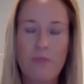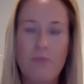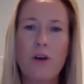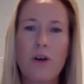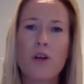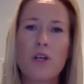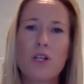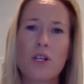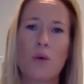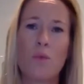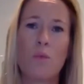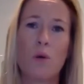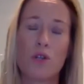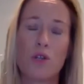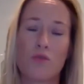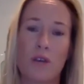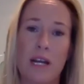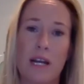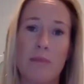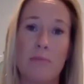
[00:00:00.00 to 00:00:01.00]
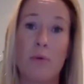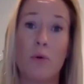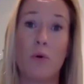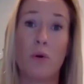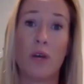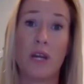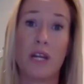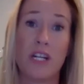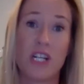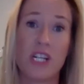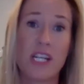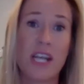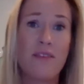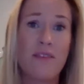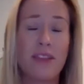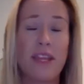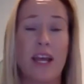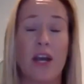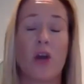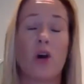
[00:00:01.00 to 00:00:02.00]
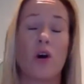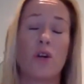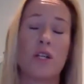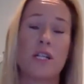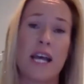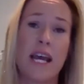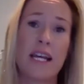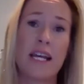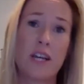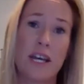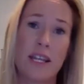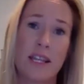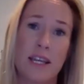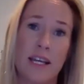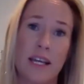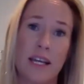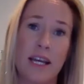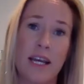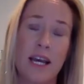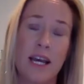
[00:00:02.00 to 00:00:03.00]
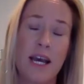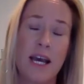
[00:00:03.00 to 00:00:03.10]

focus on what's really important, and just having that contact, I think,